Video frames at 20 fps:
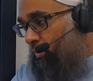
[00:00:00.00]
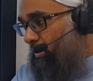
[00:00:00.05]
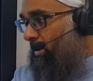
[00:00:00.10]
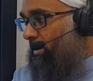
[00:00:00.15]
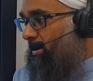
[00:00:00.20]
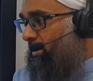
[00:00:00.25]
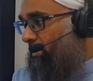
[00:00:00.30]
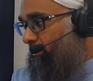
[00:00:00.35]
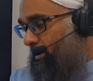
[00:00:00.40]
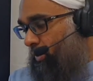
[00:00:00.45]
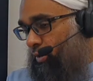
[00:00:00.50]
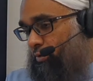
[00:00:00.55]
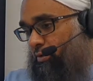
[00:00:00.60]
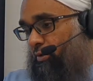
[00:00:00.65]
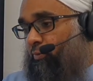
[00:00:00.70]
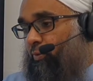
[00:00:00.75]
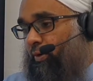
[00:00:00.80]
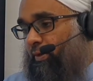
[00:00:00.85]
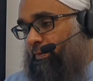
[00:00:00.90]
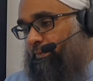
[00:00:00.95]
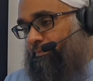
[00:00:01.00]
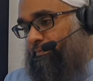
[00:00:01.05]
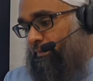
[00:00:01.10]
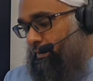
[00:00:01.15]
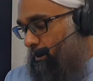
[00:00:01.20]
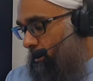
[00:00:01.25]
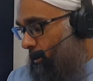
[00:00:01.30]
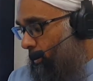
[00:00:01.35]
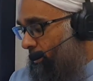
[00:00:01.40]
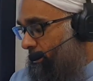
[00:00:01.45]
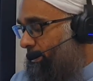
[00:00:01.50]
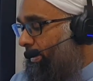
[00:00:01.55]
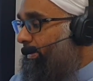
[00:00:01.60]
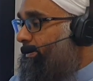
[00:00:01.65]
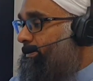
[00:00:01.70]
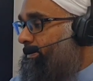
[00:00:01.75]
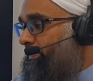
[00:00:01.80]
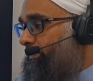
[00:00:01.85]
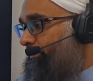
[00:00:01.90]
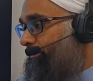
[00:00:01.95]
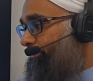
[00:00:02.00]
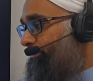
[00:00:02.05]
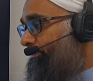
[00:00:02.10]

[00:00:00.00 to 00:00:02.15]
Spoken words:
mutlaq because of what? Context.